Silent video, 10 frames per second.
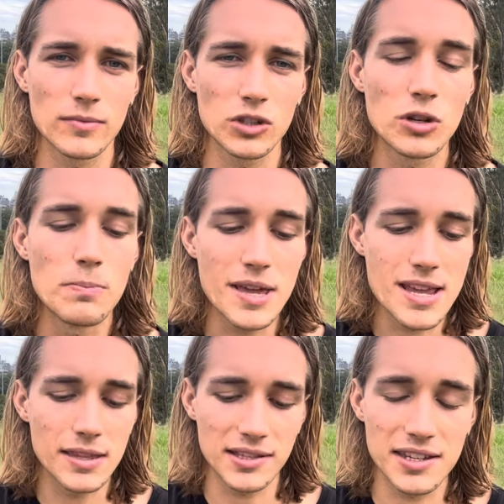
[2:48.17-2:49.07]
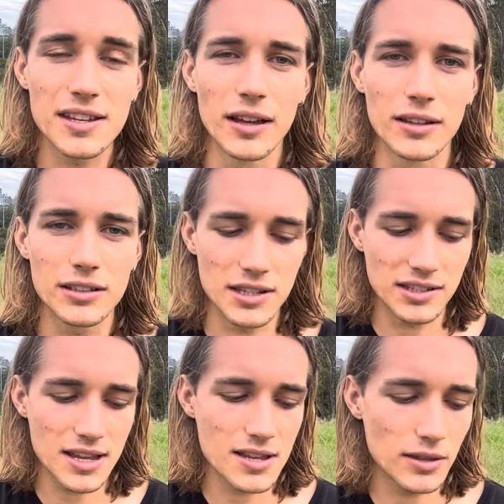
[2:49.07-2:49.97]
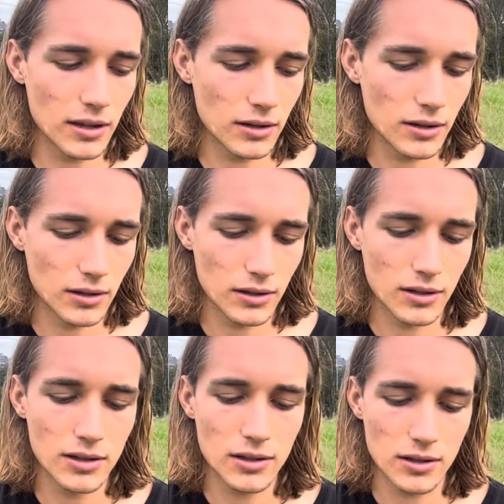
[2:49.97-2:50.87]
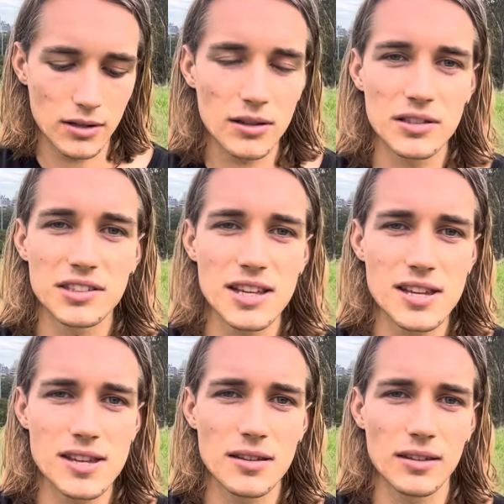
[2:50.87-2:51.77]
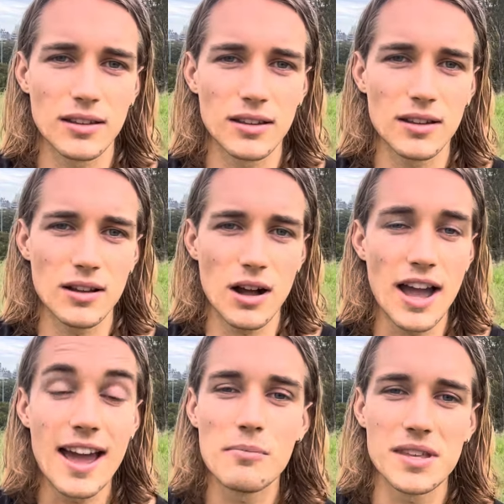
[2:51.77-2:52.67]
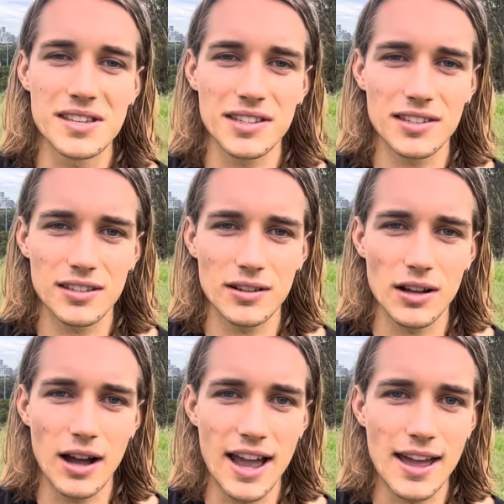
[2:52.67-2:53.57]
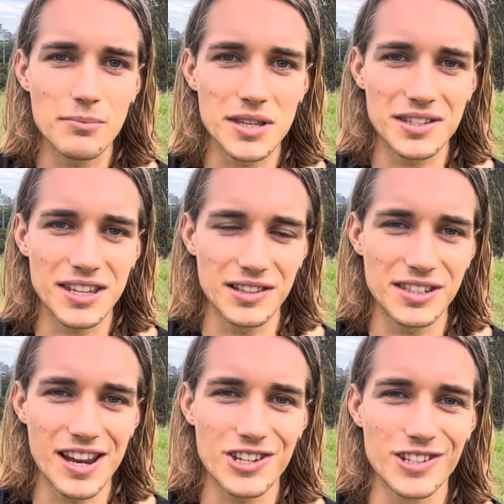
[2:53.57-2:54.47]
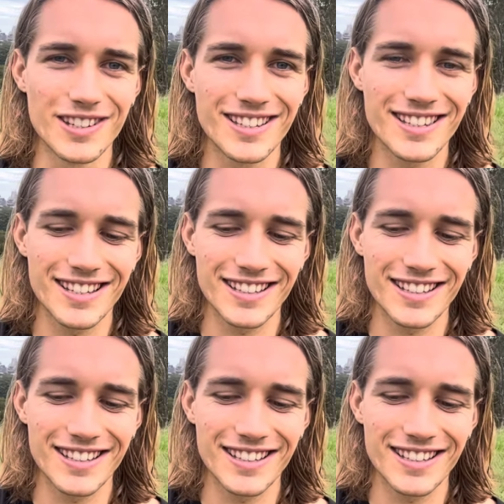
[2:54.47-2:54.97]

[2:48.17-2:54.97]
To be the seer, to see that see I am these I am these sensations.